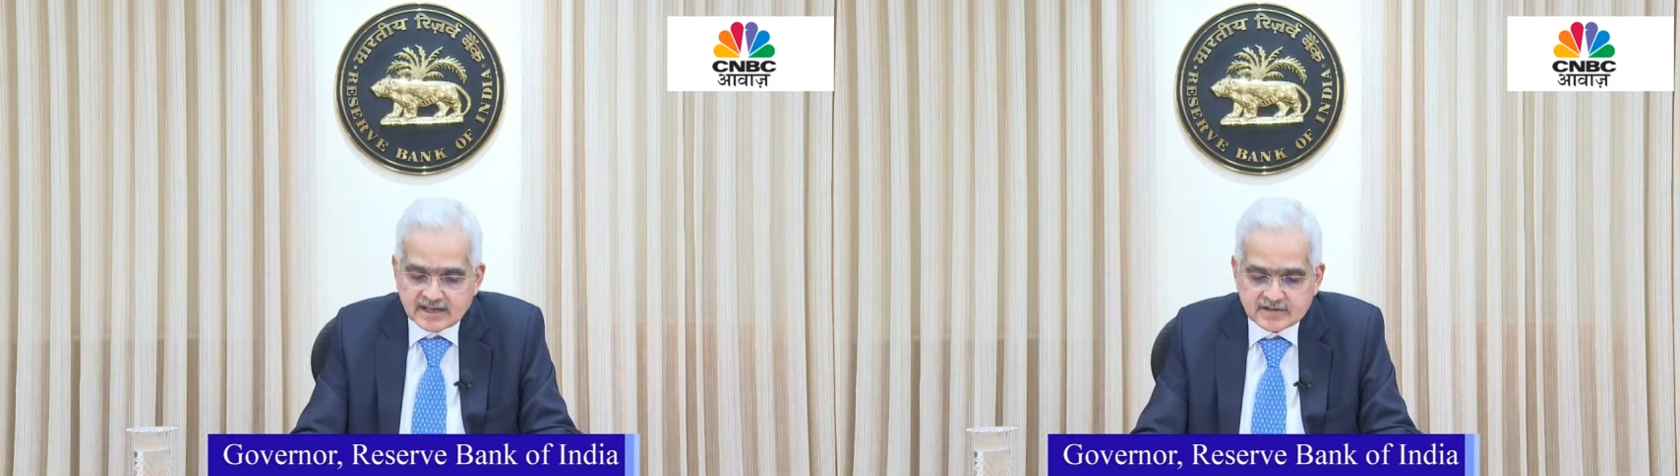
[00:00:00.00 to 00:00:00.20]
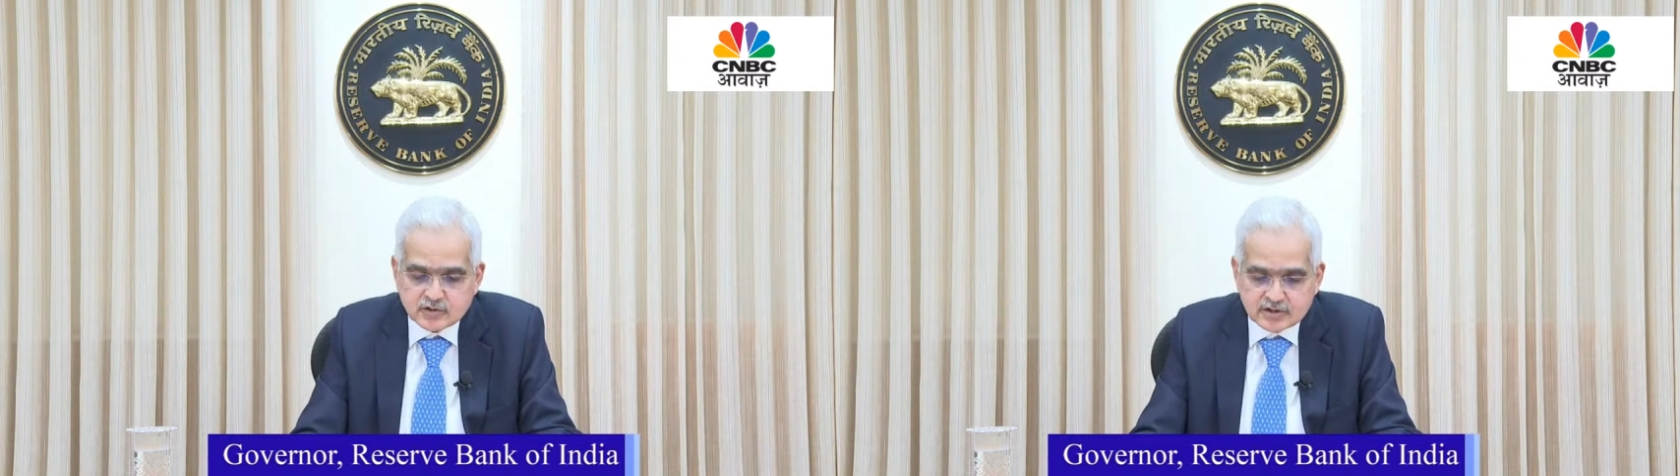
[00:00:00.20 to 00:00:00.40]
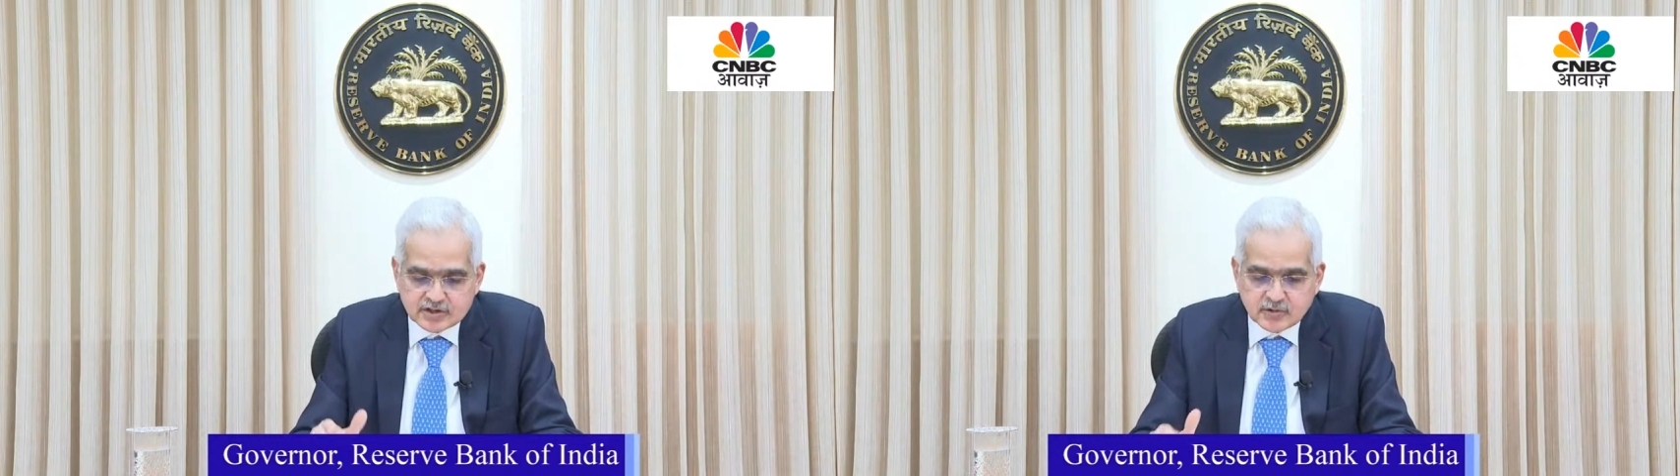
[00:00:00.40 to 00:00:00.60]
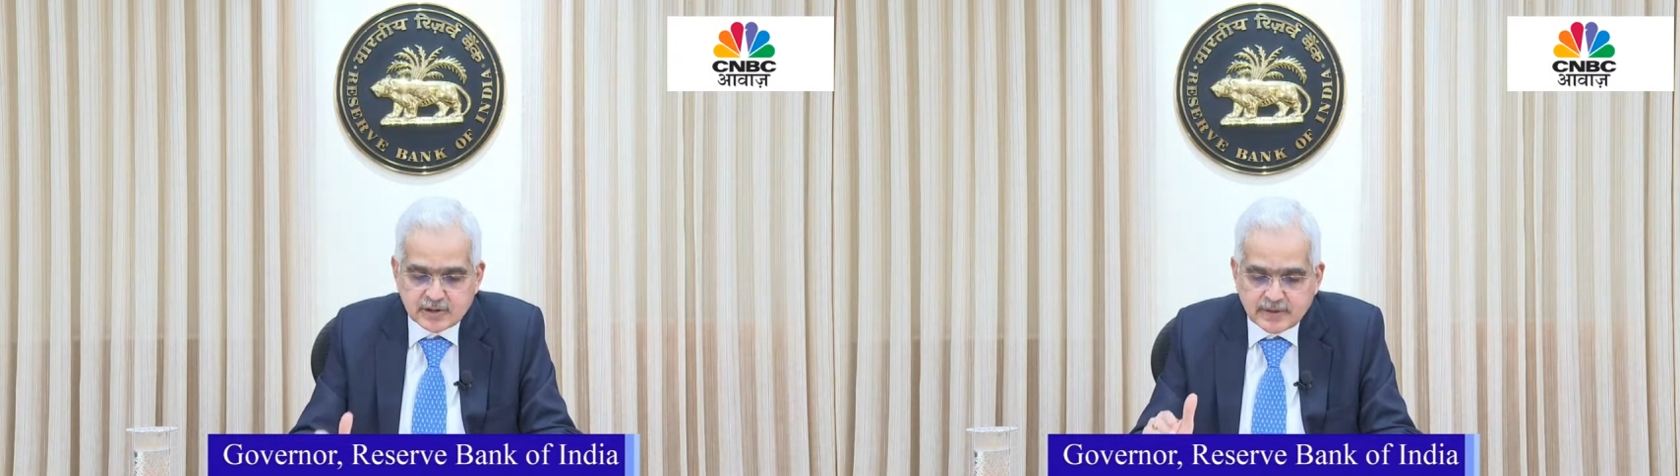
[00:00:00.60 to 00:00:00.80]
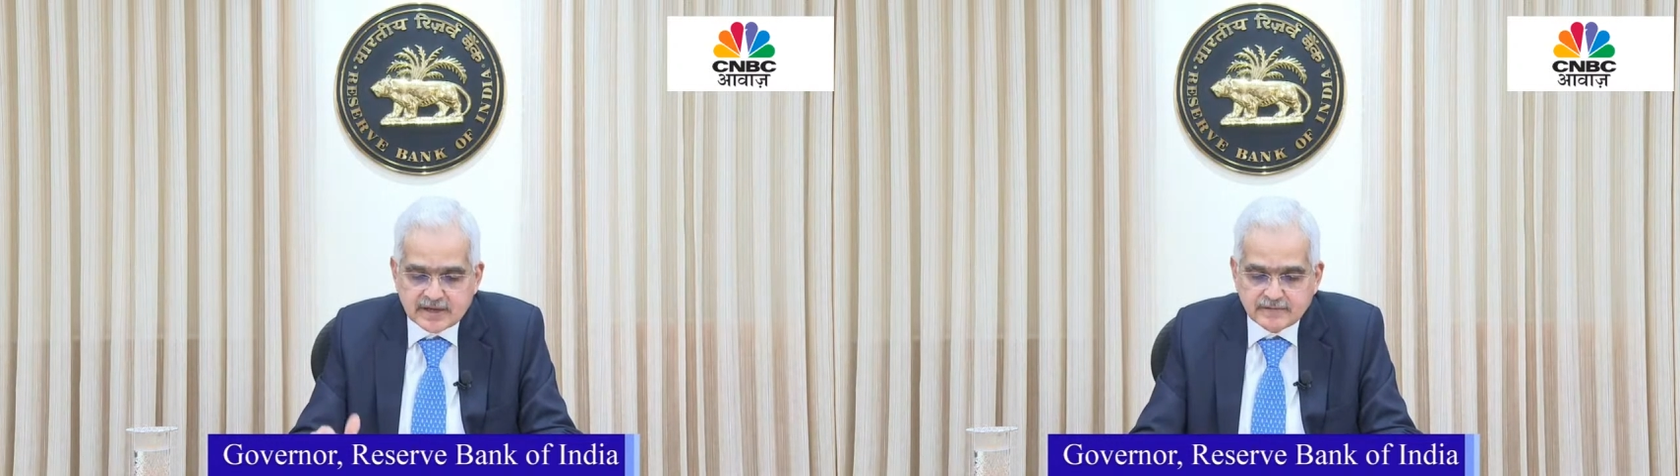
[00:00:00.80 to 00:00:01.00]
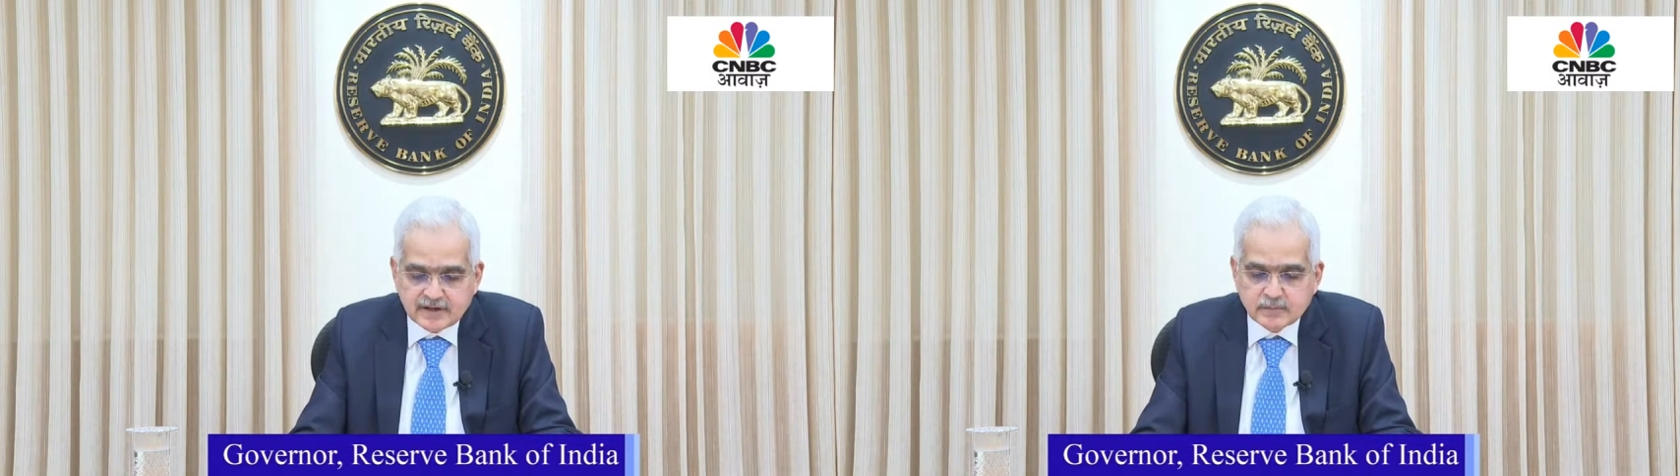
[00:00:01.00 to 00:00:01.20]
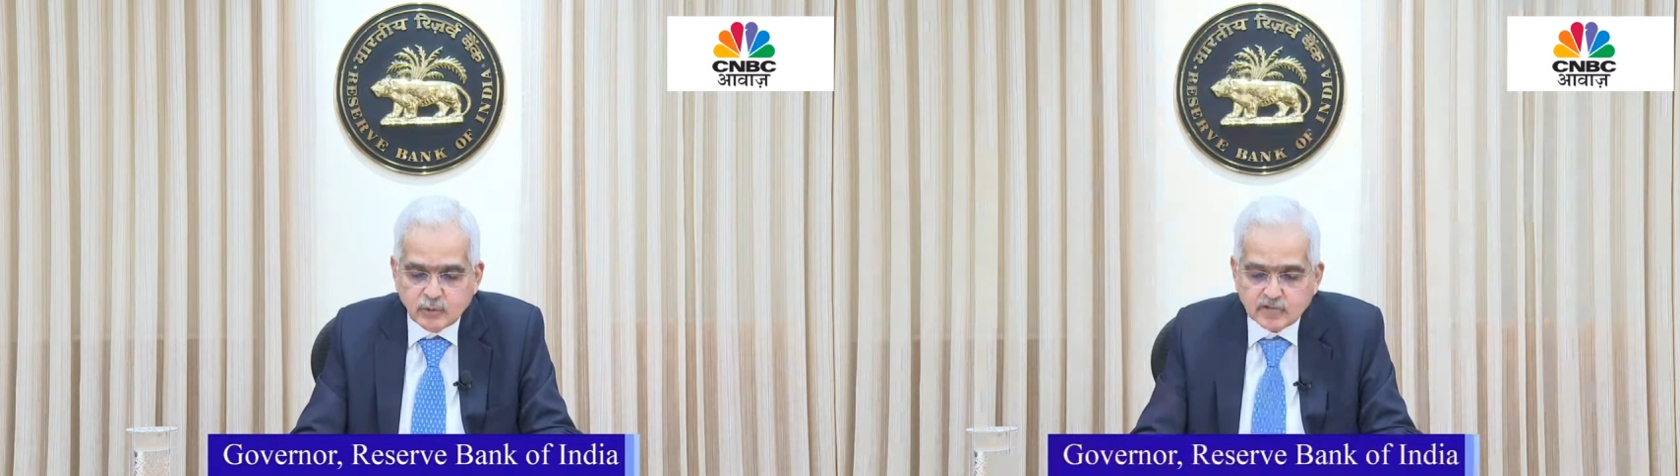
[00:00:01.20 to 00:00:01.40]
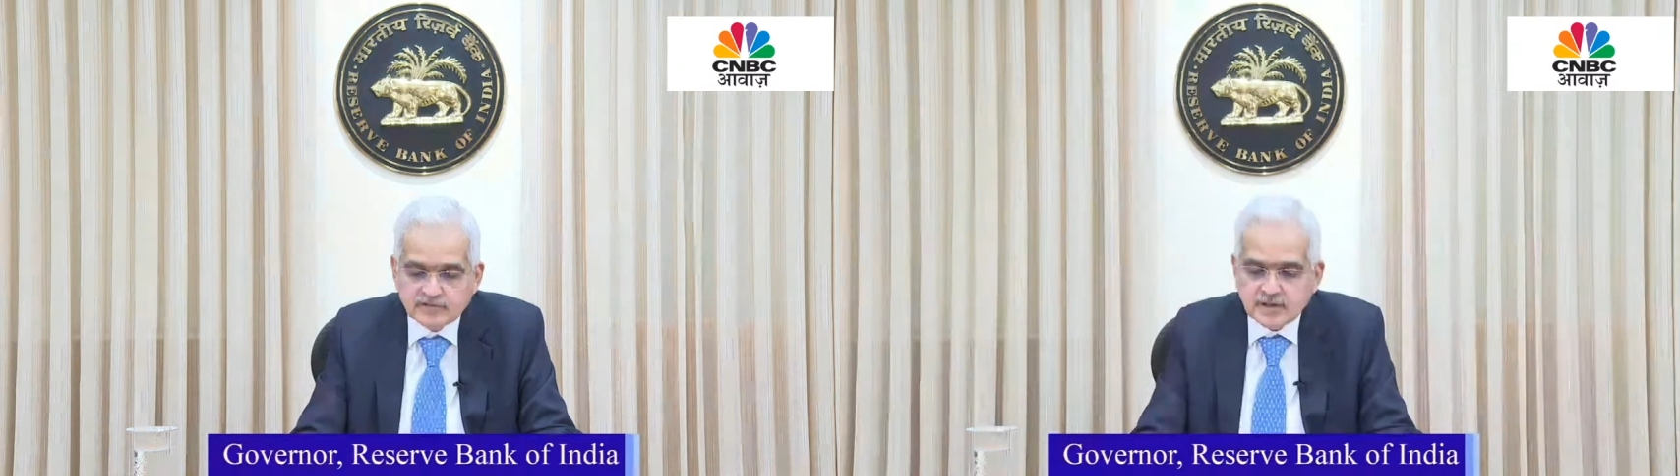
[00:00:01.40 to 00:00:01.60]
So this will benefit
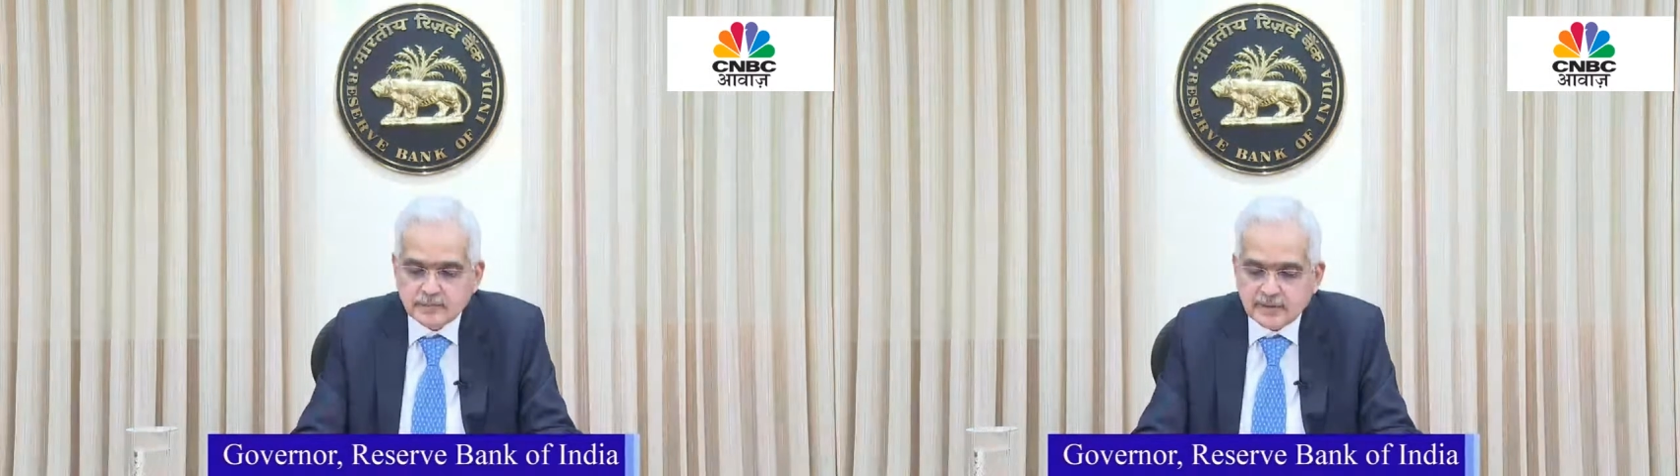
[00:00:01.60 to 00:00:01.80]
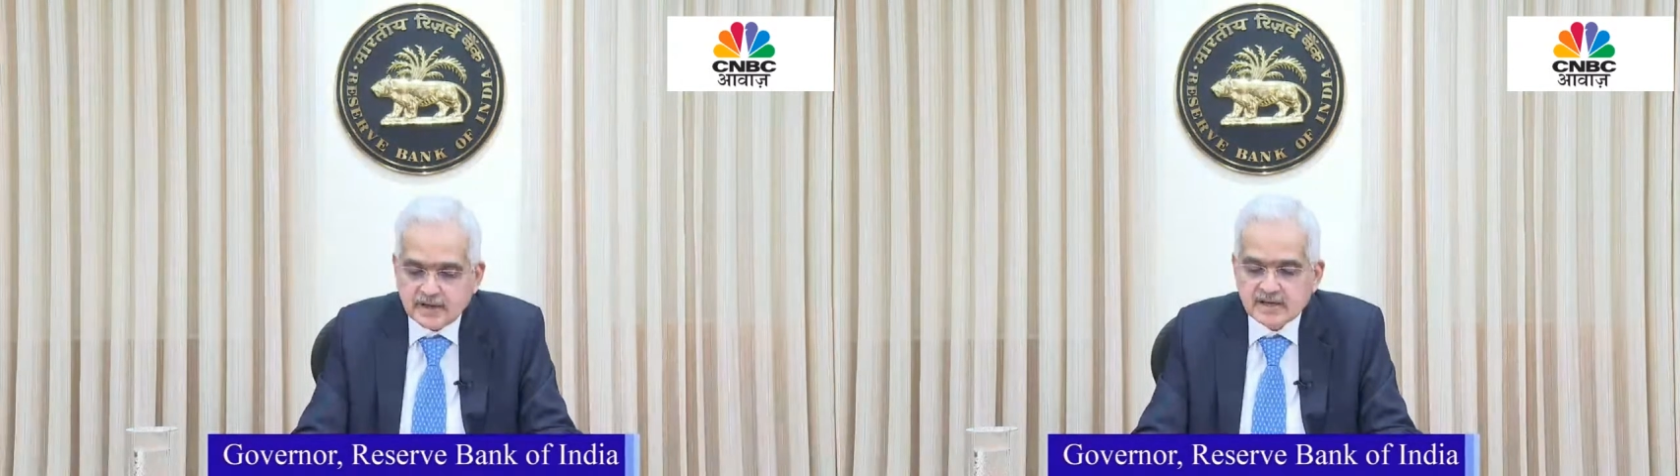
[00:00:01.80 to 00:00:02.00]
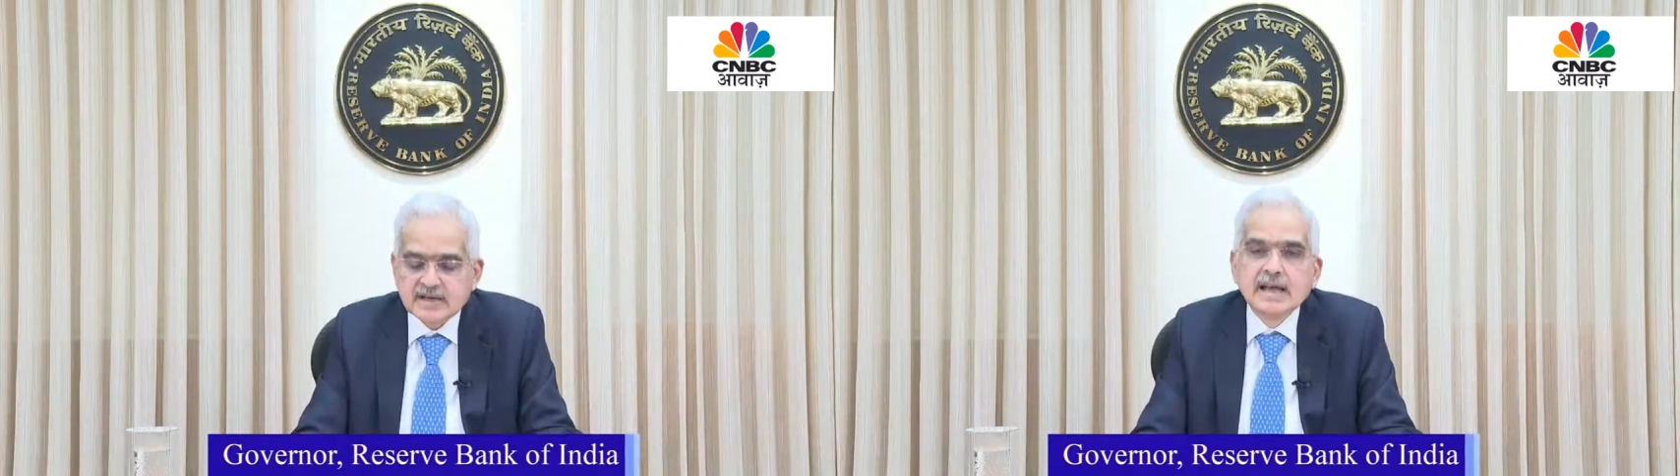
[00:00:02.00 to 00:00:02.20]
both the payer